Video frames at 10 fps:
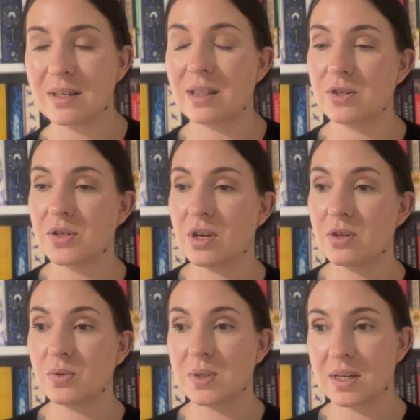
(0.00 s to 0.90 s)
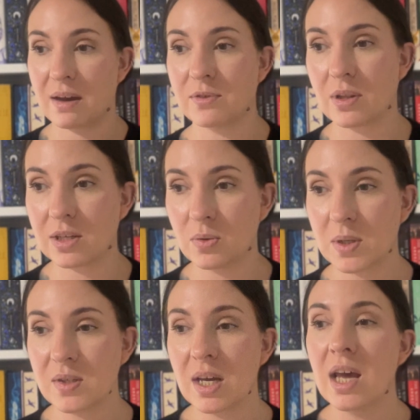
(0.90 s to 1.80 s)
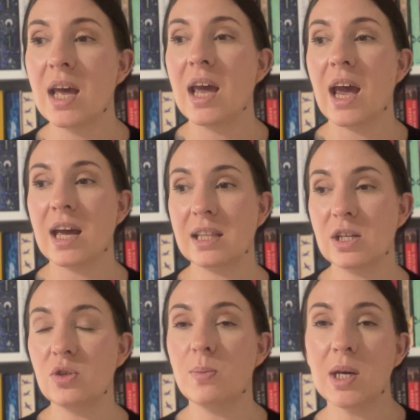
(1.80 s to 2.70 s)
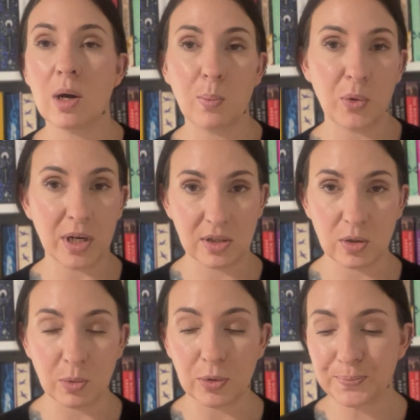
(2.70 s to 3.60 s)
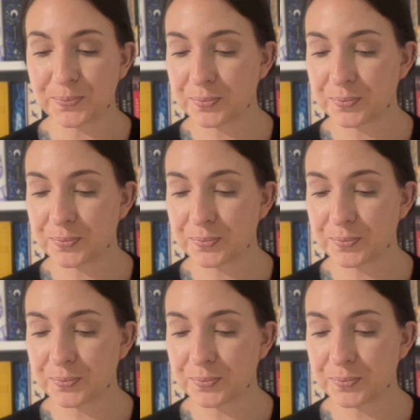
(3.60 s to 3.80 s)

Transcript: and there's another twist after that twist. And they do become predictable.